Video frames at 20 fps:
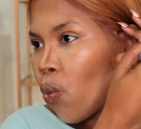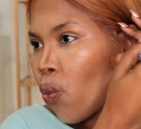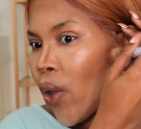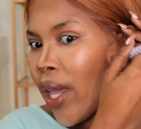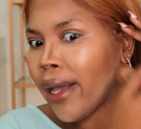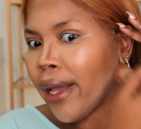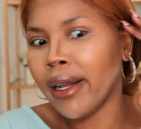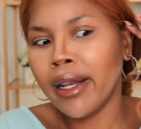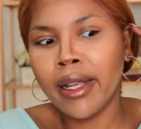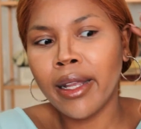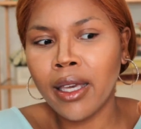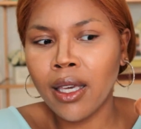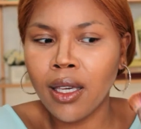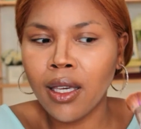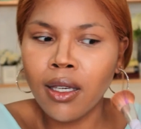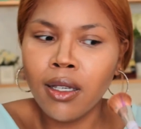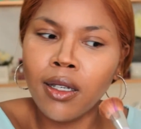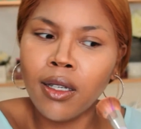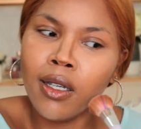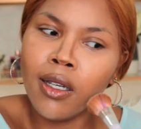
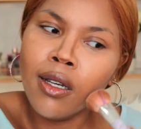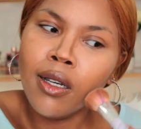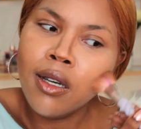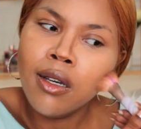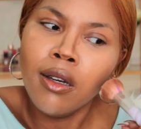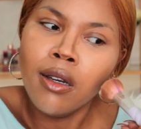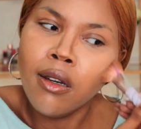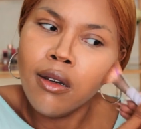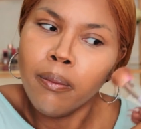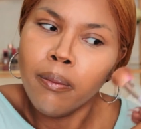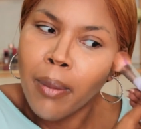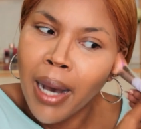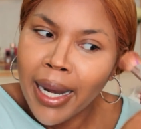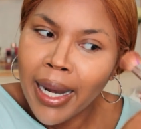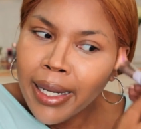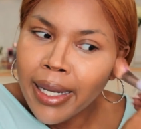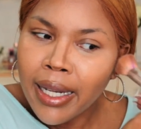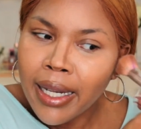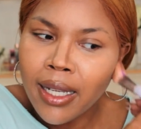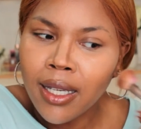weekly,
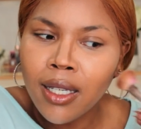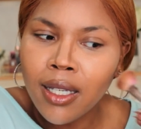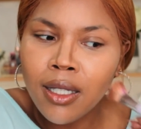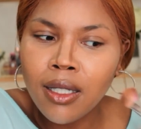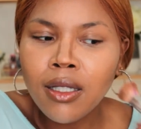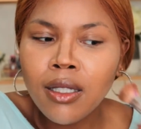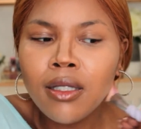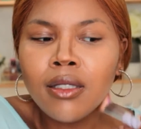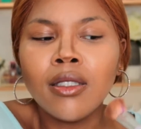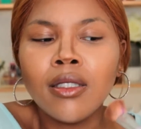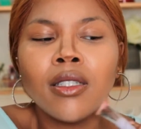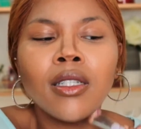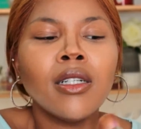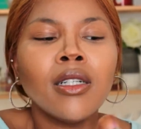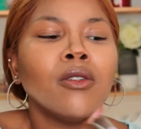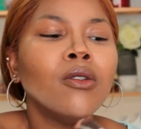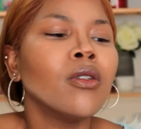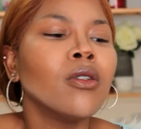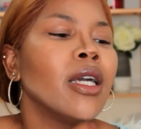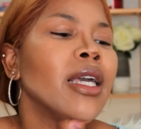monthly, you
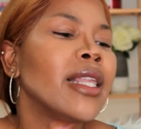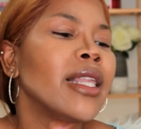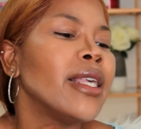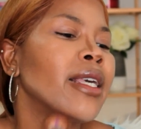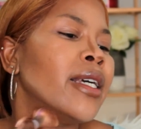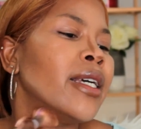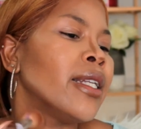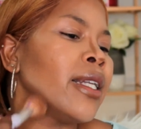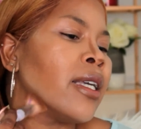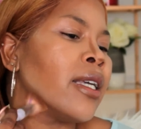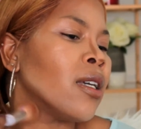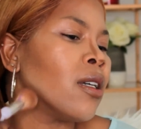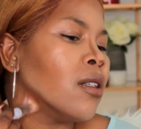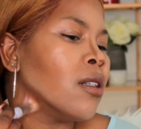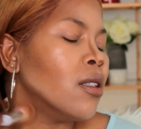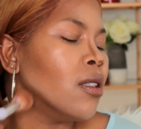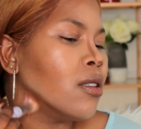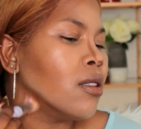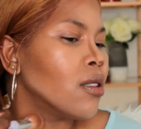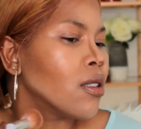know, and yearly.
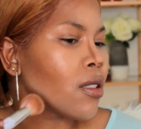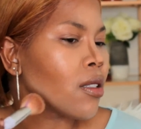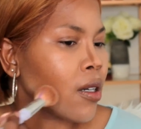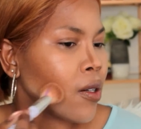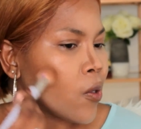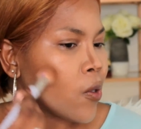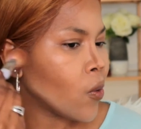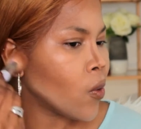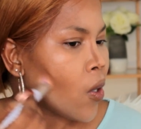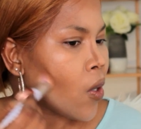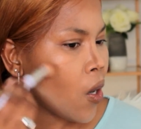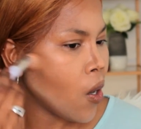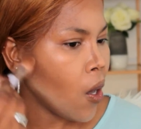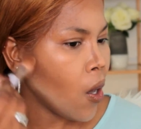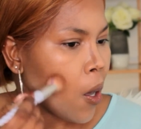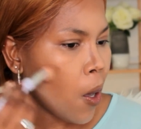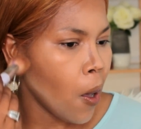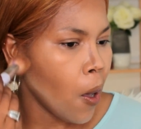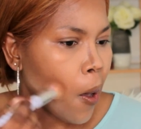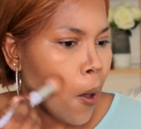So
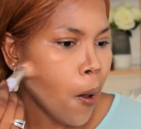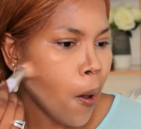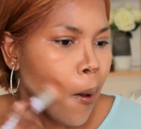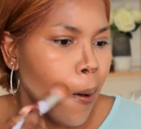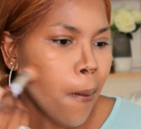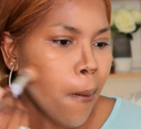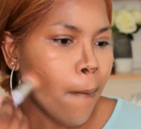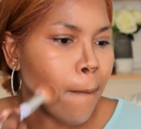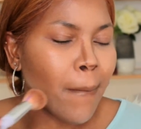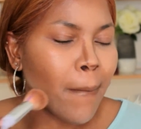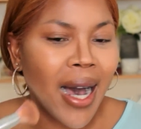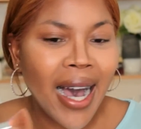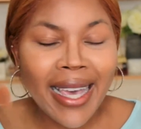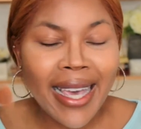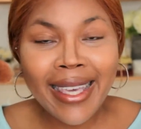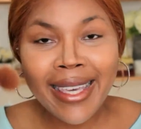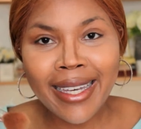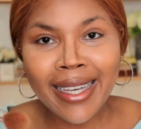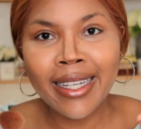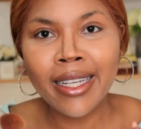
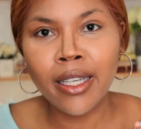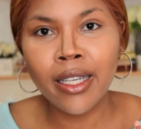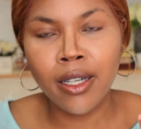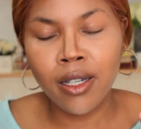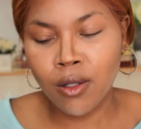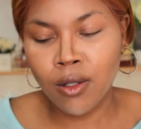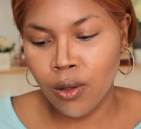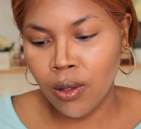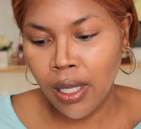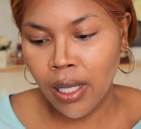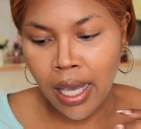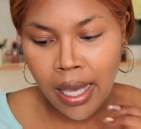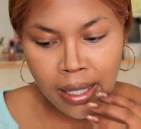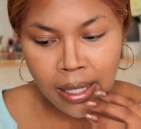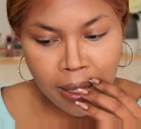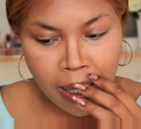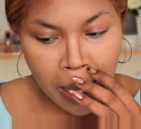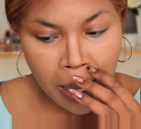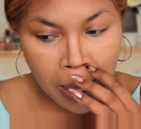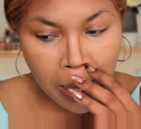my yearly goal
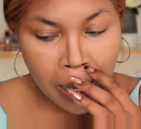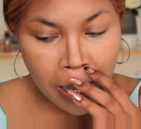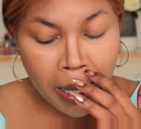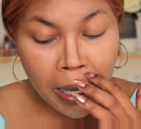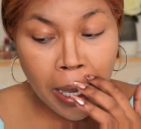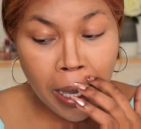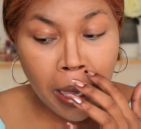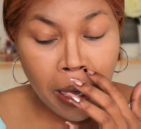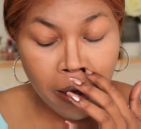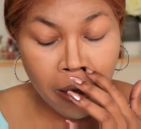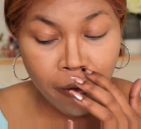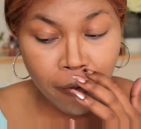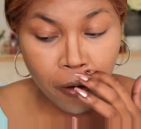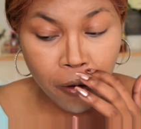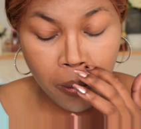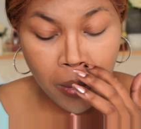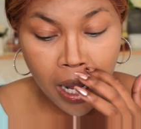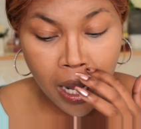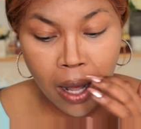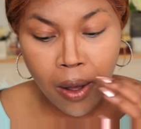is that in a year
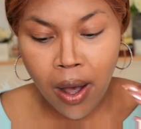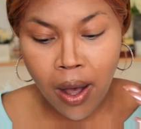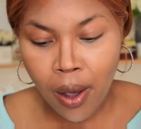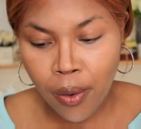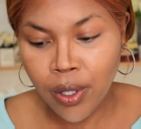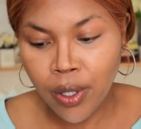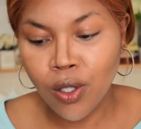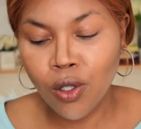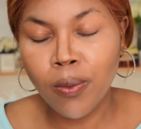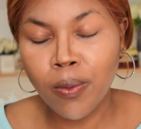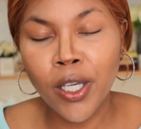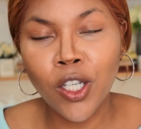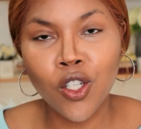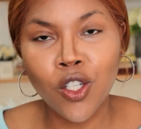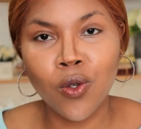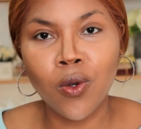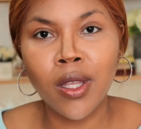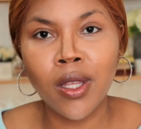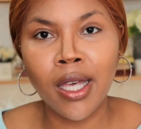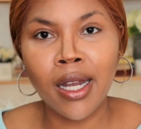from now, I want to make
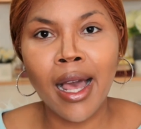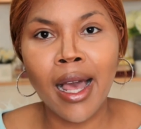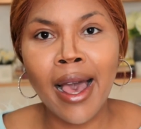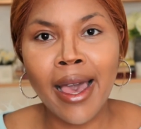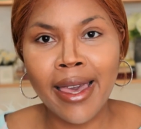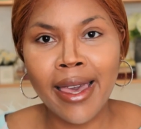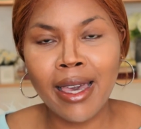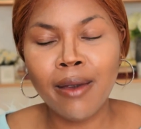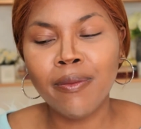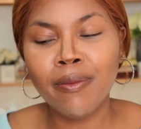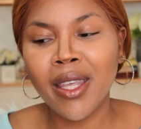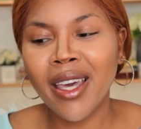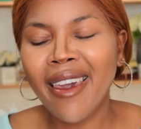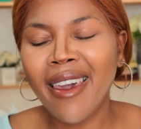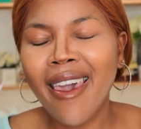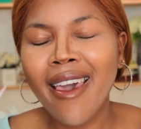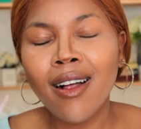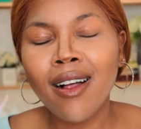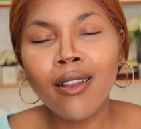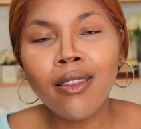sure that I am the
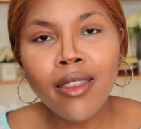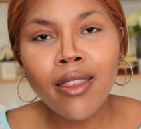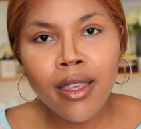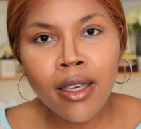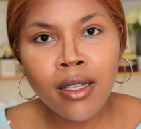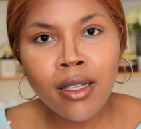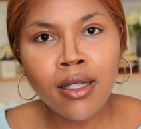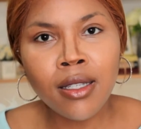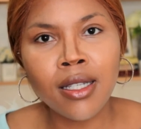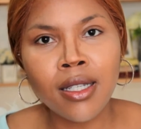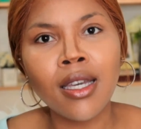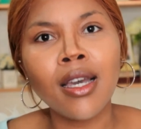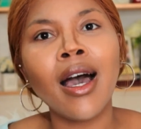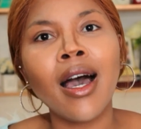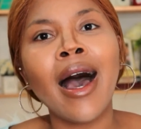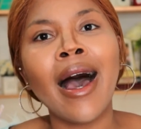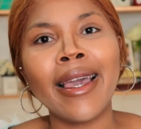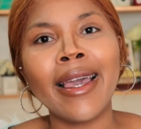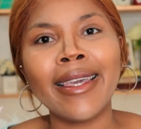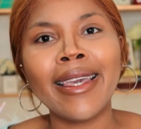healthiest
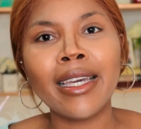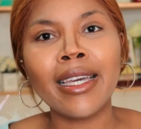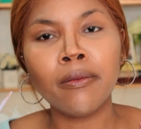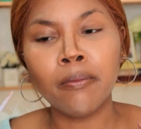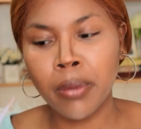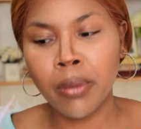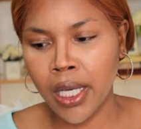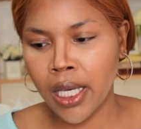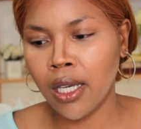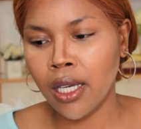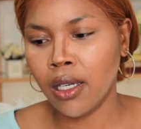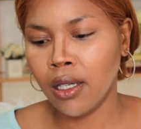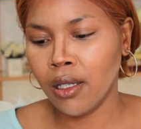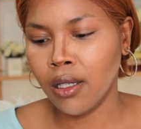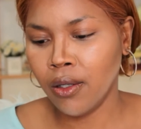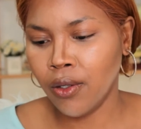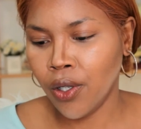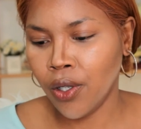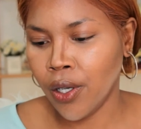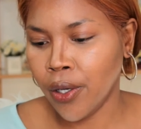I can be,
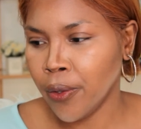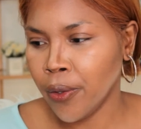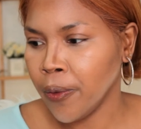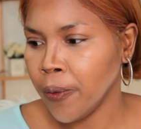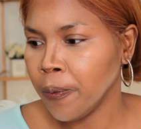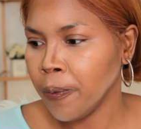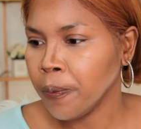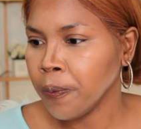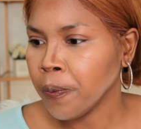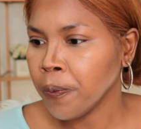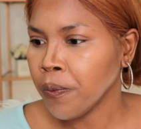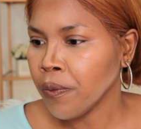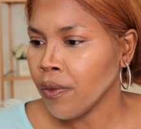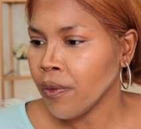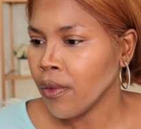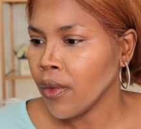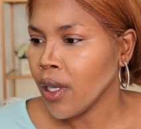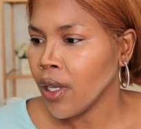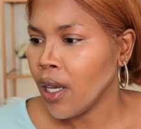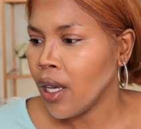you know.
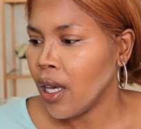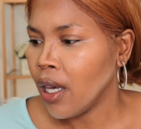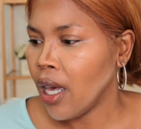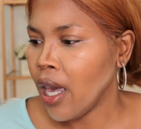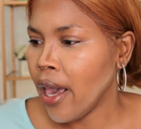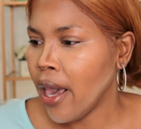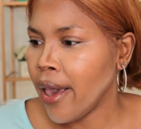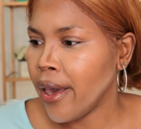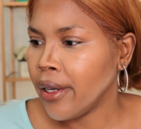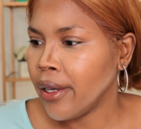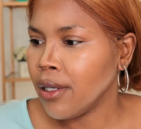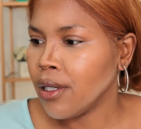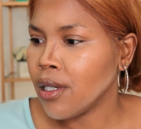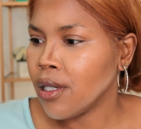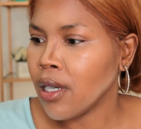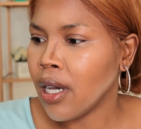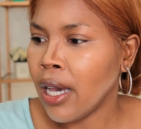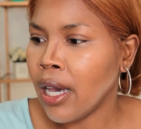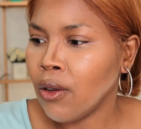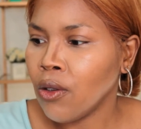And
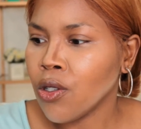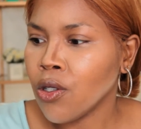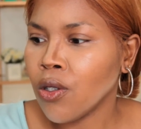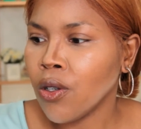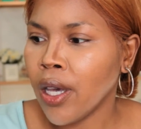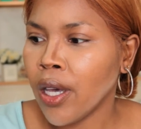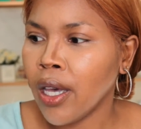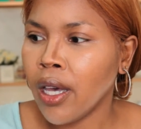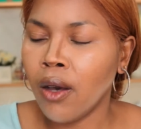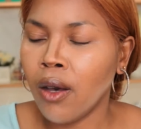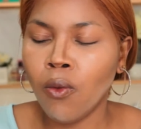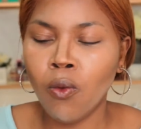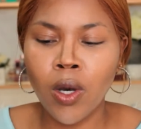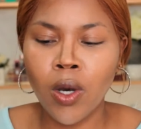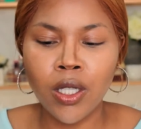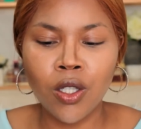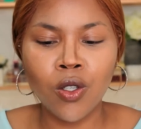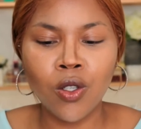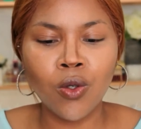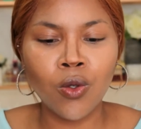I also
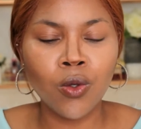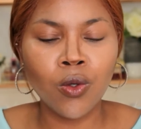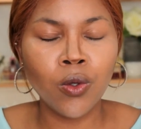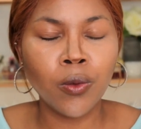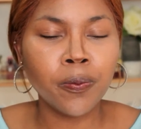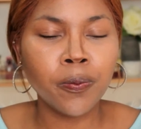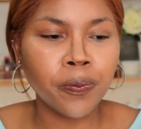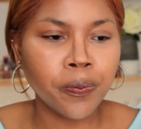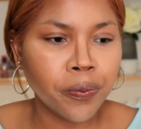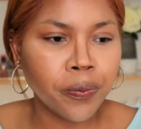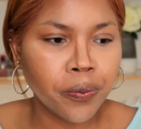want to